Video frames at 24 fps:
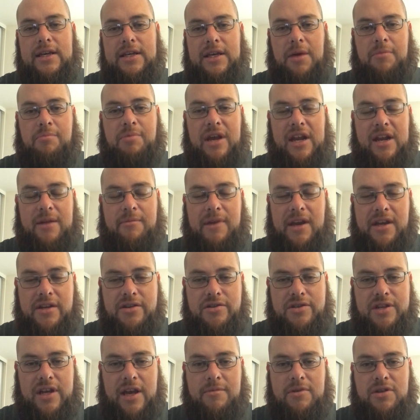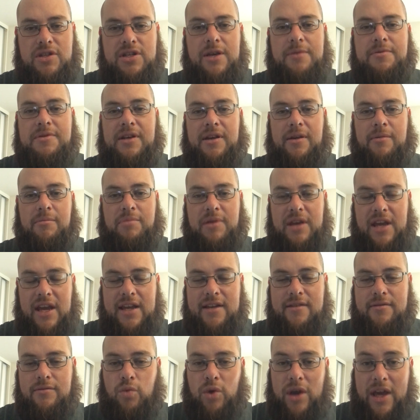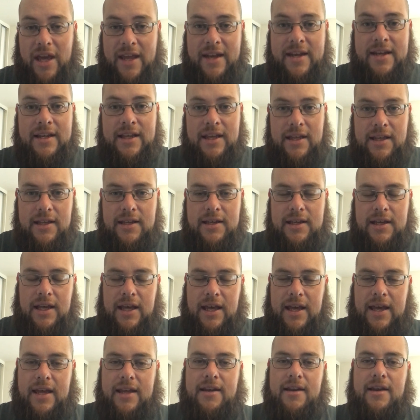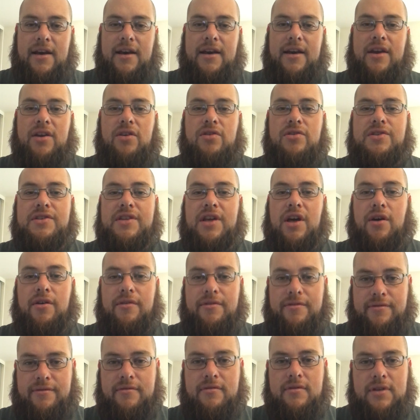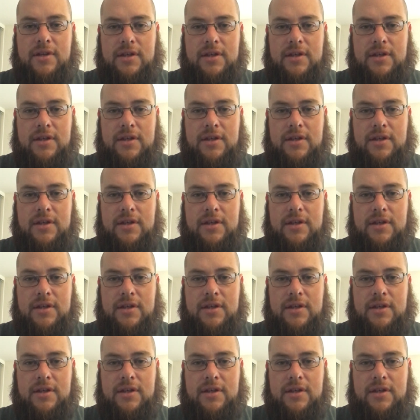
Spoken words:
compete in major championships and compete and win and get herself